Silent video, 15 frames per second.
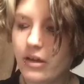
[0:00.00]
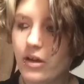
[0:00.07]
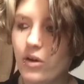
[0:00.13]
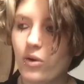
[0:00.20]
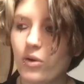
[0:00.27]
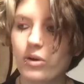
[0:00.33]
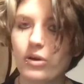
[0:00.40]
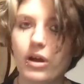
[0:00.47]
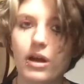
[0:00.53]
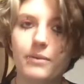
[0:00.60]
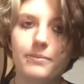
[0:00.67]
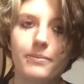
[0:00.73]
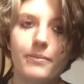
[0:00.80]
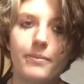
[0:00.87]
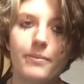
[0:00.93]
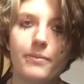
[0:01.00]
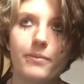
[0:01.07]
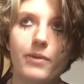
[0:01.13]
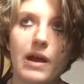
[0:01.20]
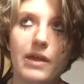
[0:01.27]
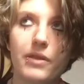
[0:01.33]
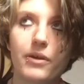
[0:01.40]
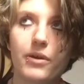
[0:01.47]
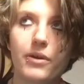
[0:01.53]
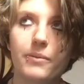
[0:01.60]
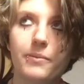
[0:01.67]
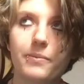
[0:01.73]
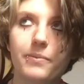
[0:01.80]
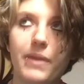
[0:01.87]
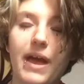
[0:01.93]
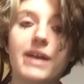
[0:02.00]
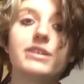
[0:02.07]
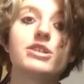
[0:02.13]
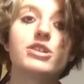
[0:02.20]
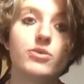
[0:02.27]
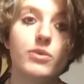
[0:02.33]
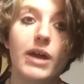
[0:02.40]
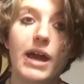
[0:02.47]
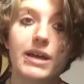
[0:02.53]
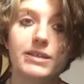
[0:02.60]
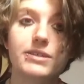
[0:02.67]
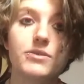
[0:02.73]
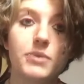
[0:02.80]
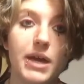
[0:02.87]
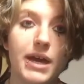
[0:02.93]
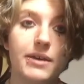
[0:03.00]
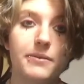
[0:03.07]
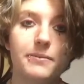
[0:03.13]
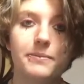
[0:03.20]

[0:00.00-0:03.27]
or rather as soon as you can,